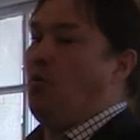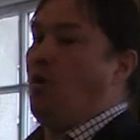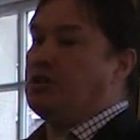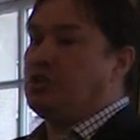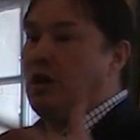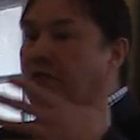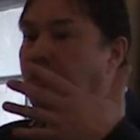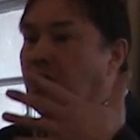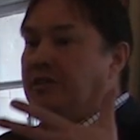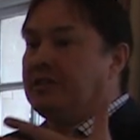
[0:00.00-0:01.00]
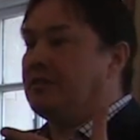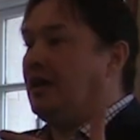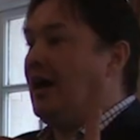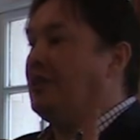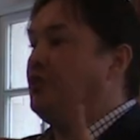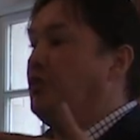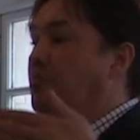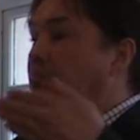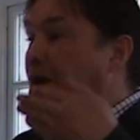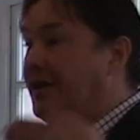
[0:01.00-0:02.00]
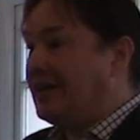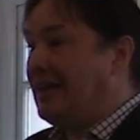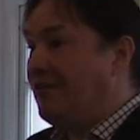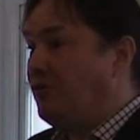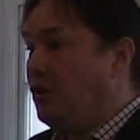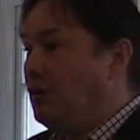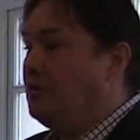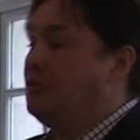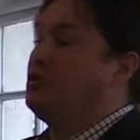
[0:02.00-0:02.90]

Once you have done it at the bucket level,